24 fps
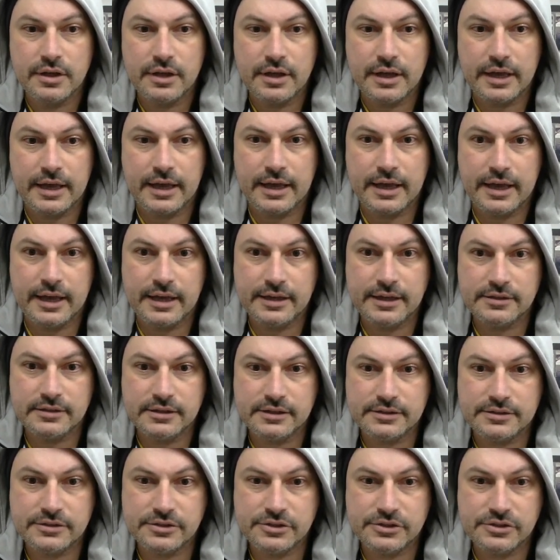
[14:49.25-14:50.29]
and
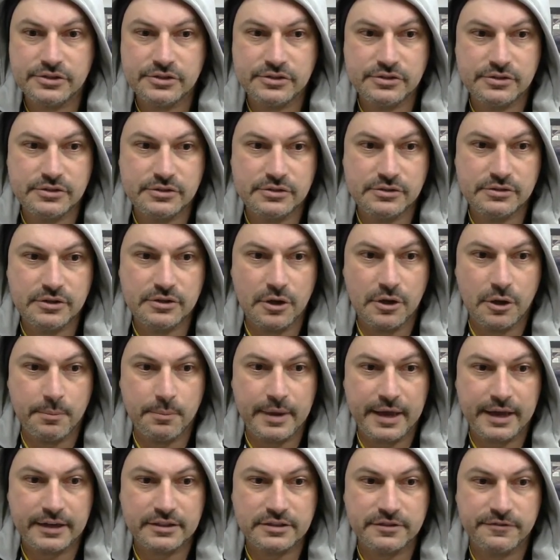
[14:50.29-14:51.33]
let's just go
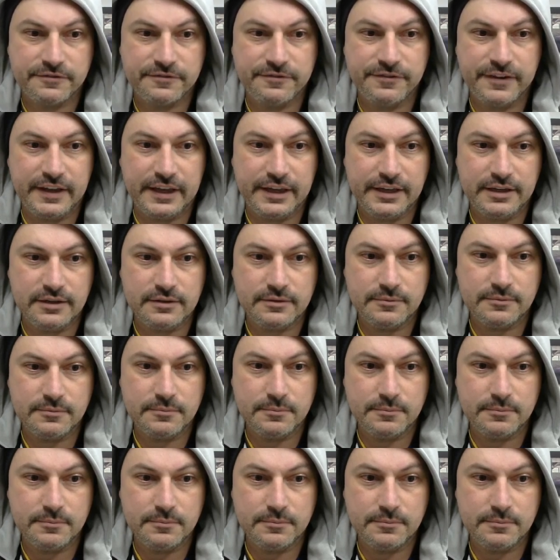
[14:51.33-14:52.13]
back to fit.